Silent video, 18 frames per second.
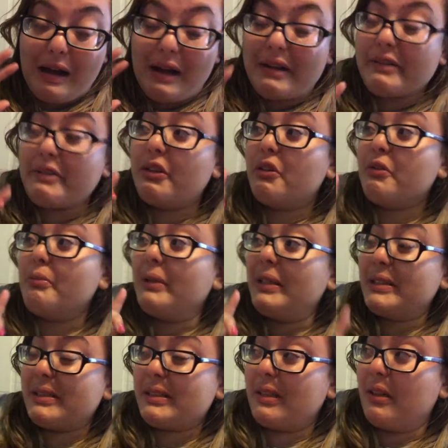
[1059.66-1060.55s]
I told
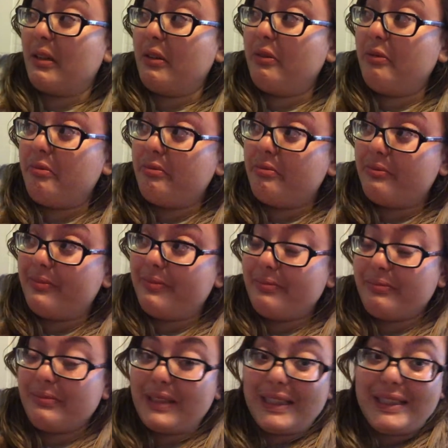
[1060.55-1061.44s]
myself
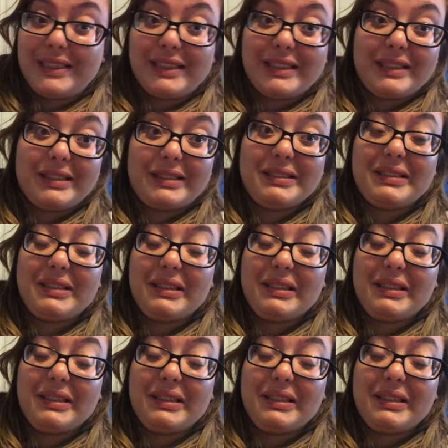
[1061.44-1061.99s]
this is the